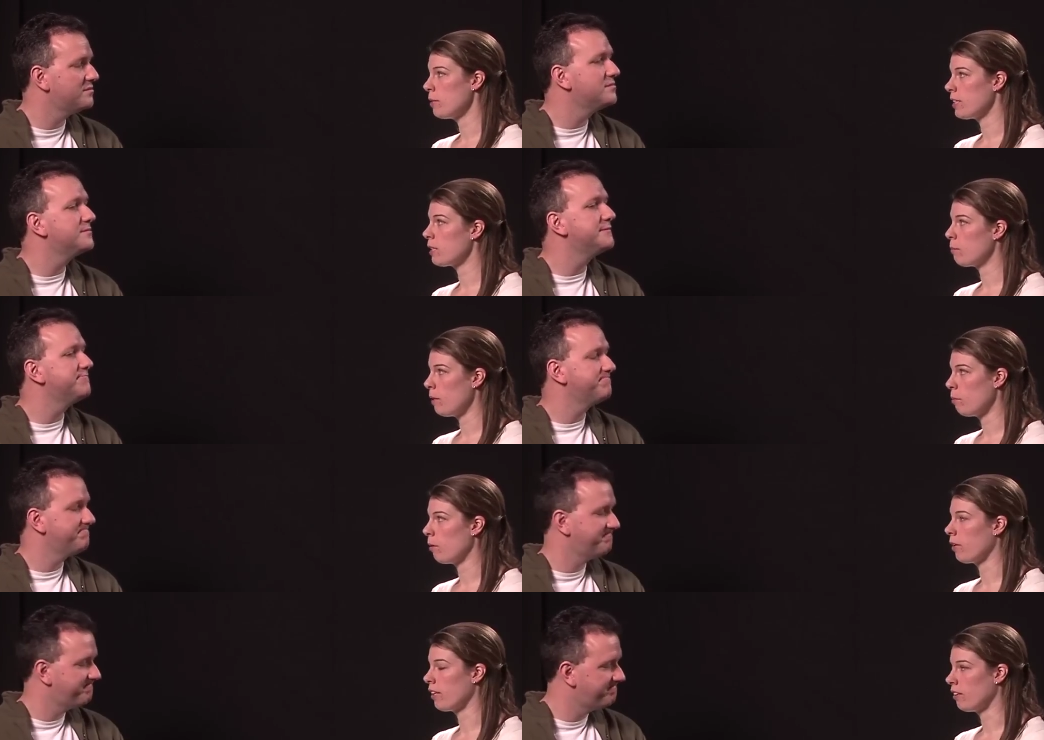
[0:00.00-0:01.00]
Speaker 1: business
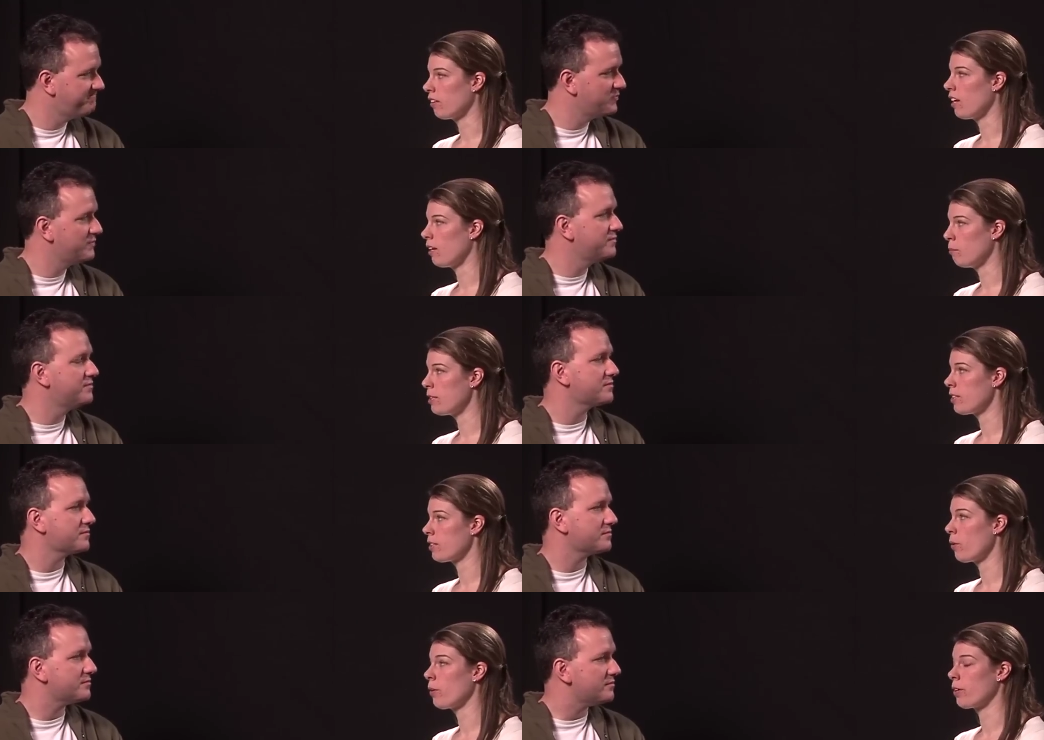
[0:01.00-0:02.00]
people and, and
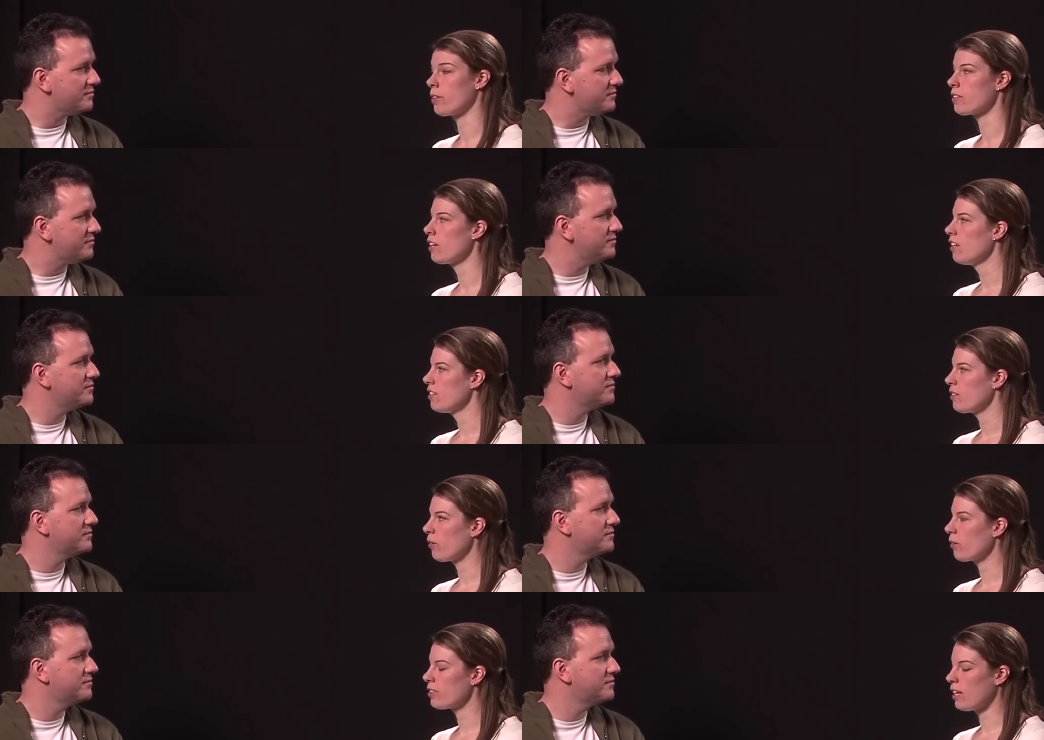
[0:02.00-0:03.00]
business owners.
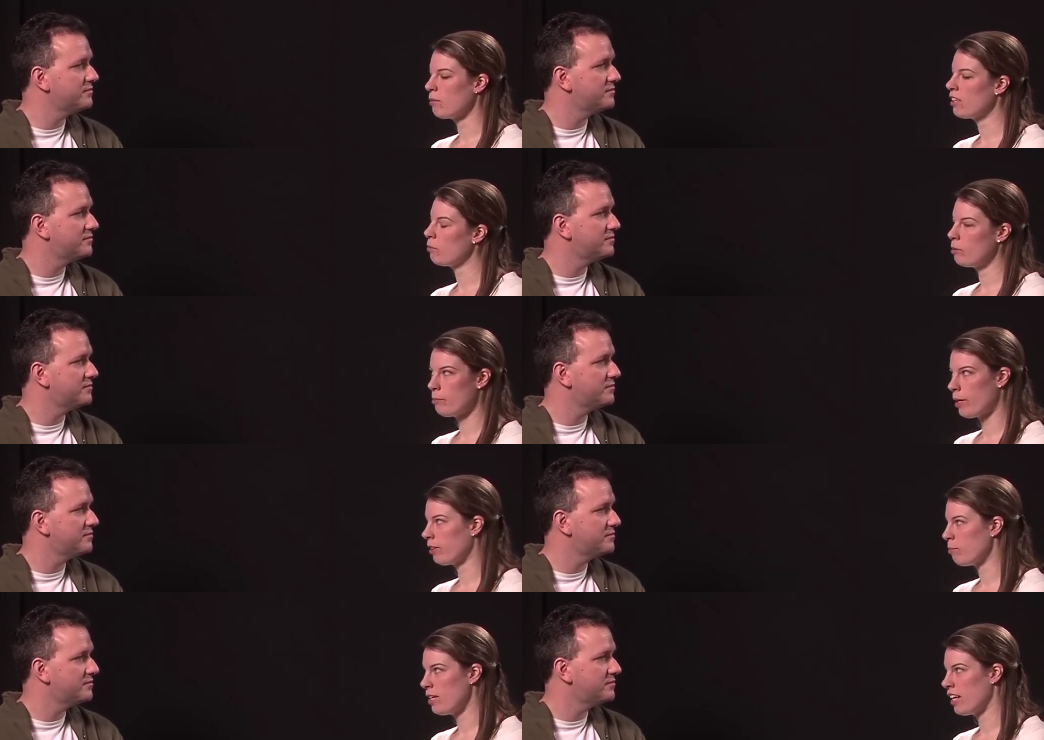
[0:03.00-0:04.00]
So tell me a little bit
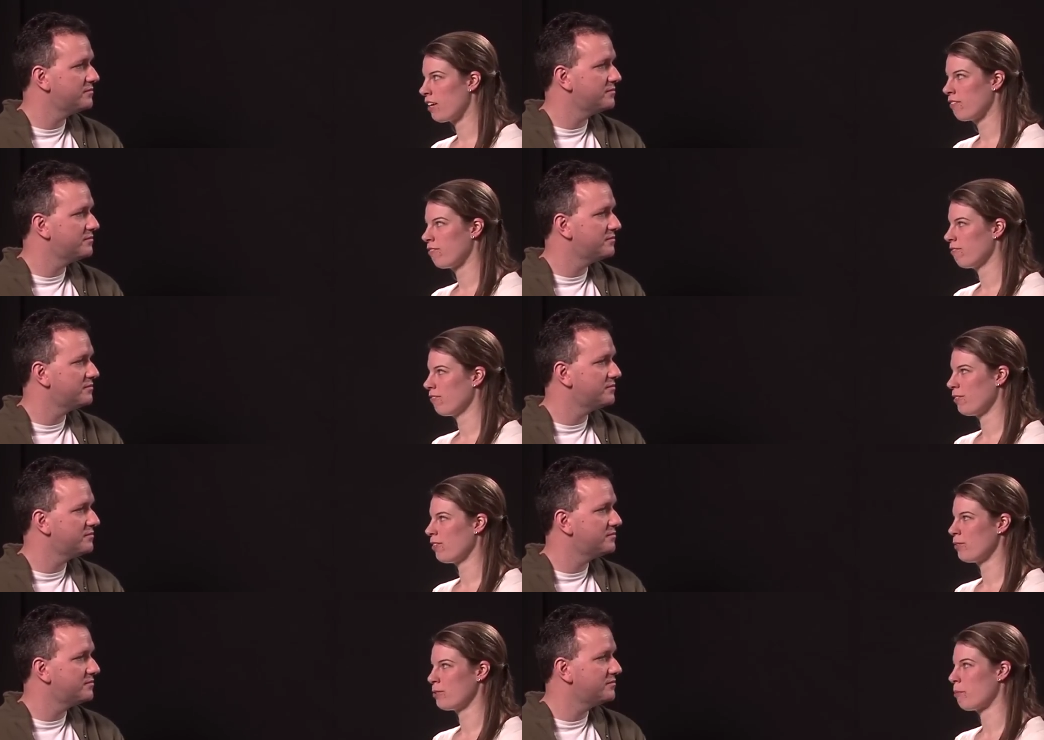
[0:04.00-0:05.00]
about the meeting of
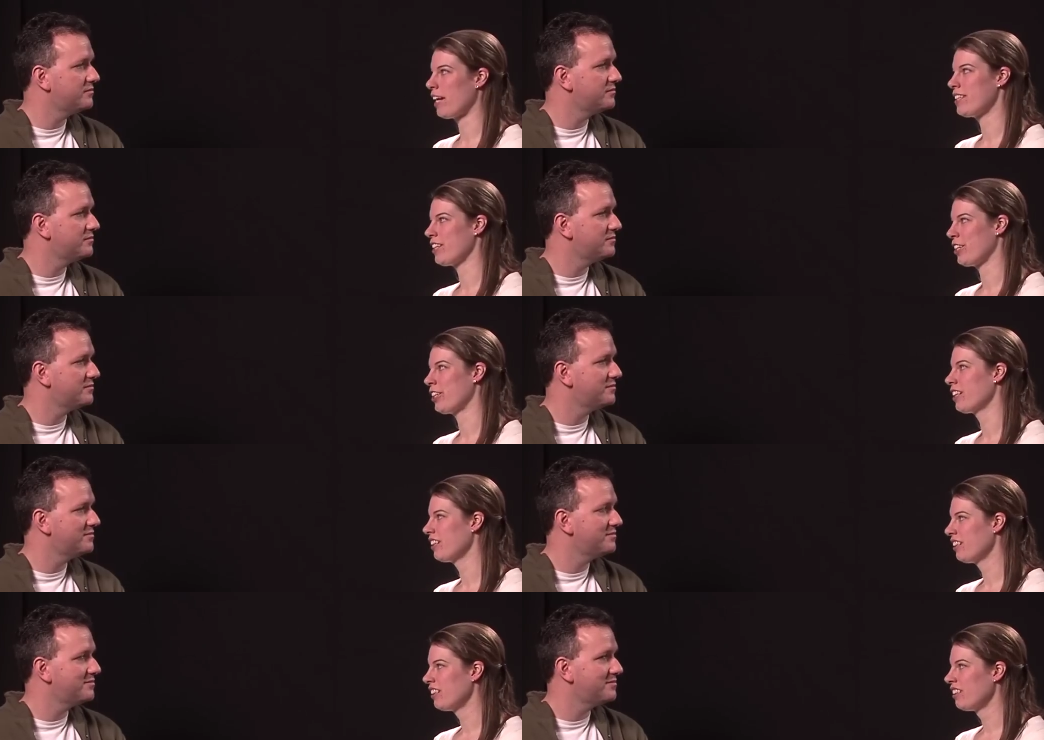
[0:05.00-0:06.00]
those minds here.
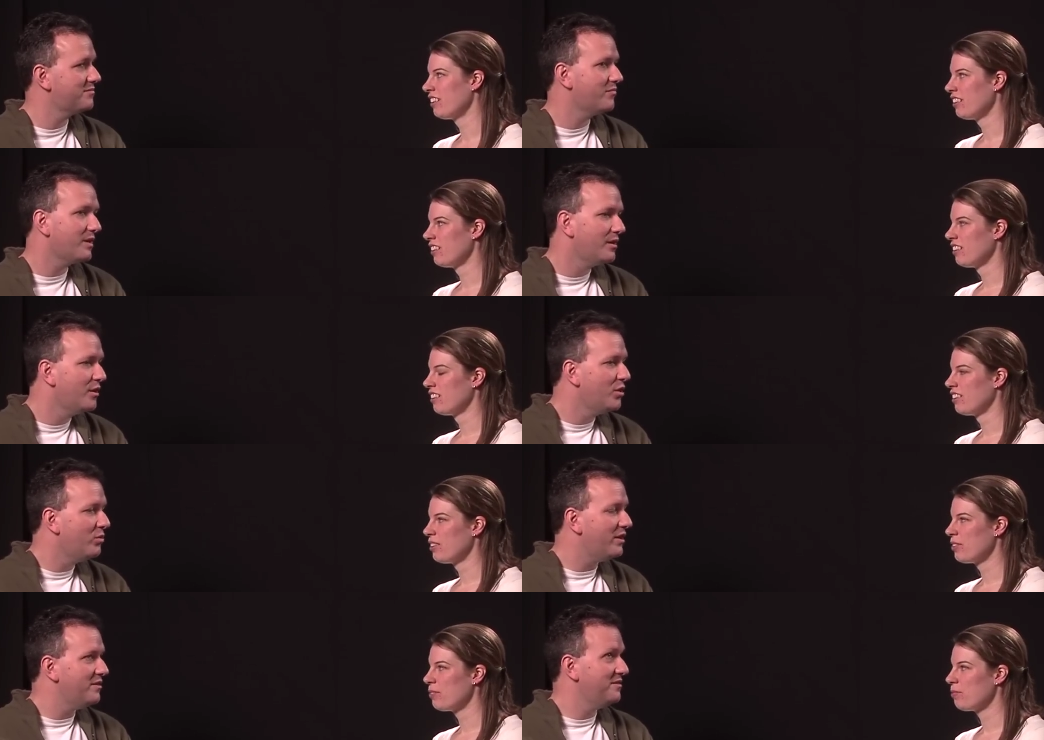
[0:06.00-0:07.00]

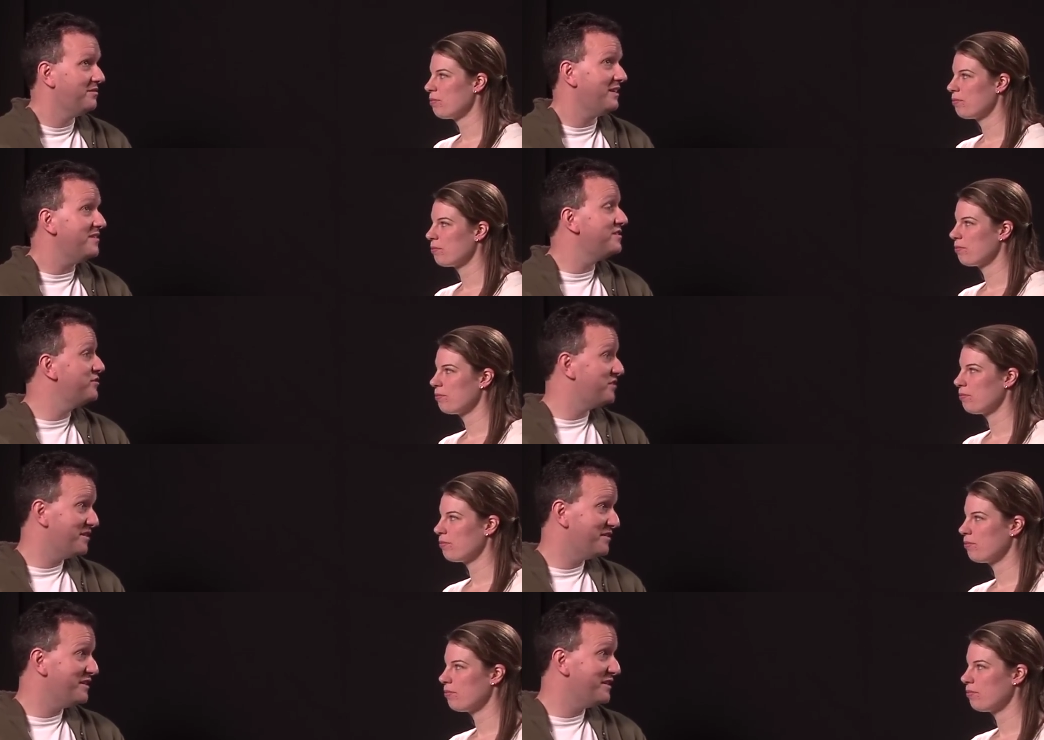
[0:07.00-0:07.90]
Speaker 2: Well, that's an interesting